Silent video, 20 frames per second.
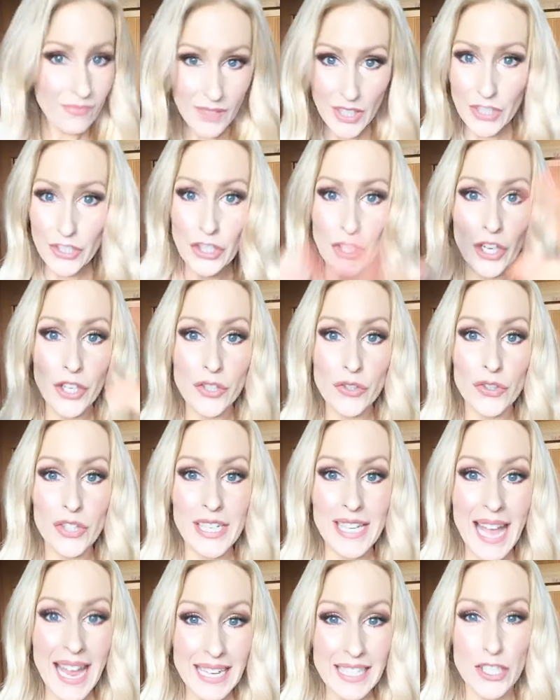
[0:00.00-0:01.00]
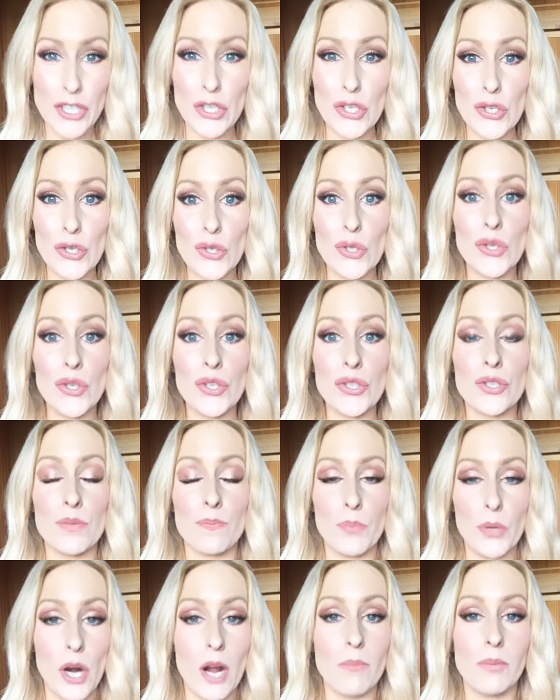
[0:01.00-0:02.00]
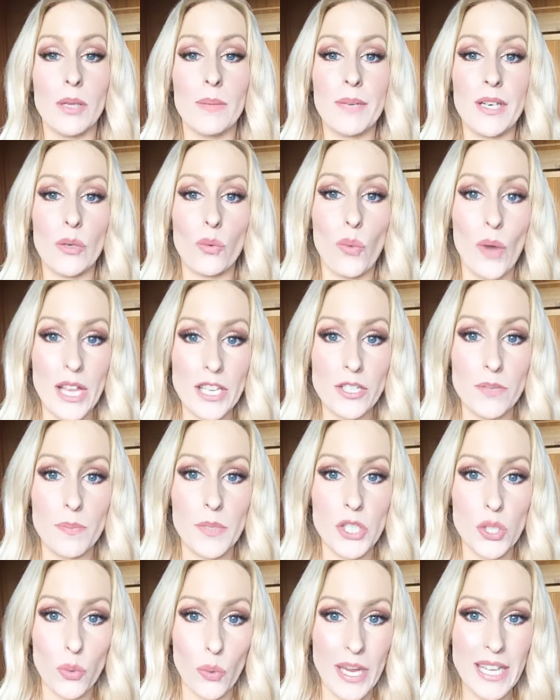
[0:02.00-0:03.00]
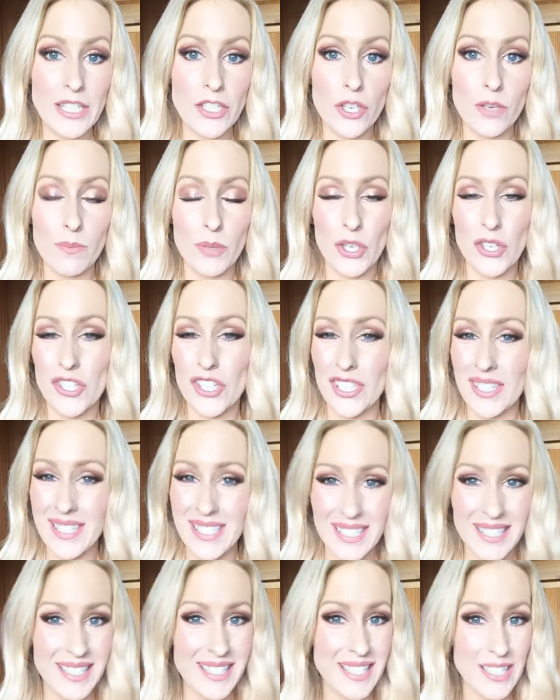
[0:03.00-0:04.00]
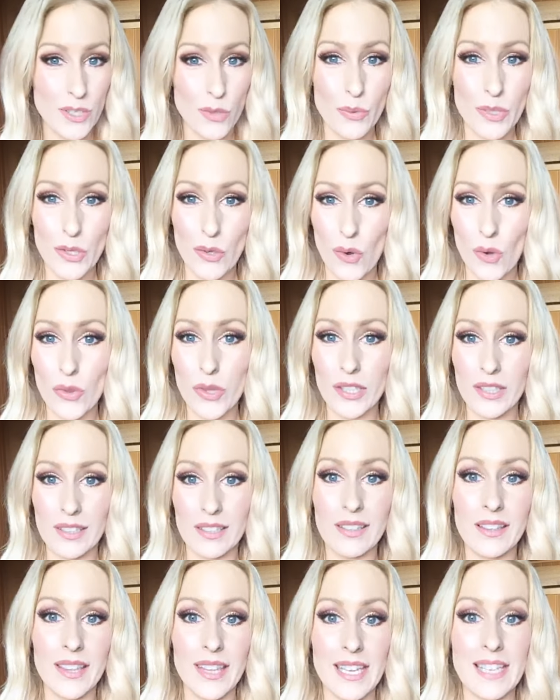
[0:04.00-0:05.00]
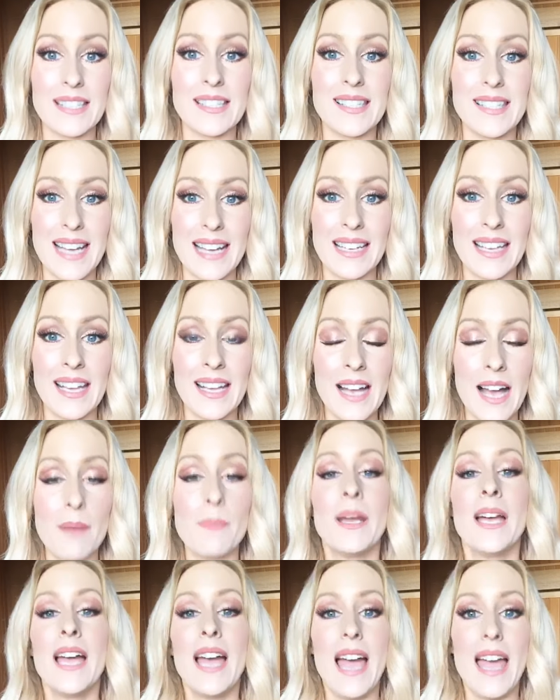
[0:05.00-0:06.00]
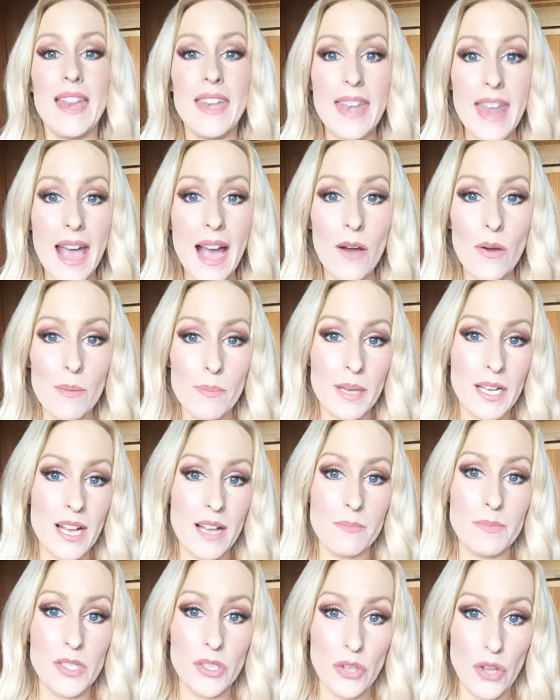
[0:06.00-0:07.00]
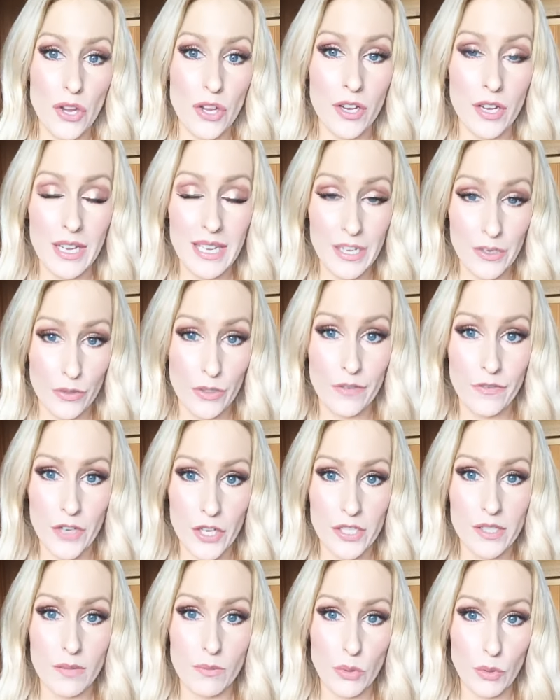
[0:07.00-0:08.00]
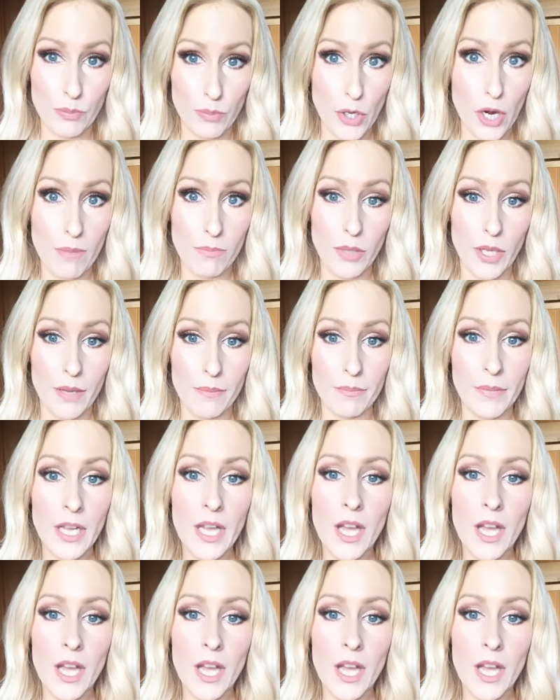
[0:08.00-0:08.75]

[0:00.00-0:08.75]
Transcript: you know, create a huge problem and a wedge between you because you didn't deal with all the little things stacking up and now it becomes an uh, irreversible problem.